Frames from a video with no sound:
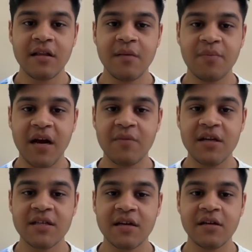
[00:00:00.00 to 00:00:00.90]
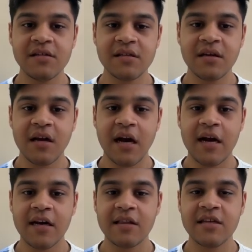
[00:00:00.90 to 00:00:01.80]
the primary signals,
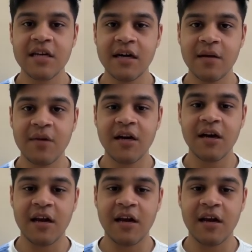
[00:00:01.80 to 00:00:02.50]
and the sentiment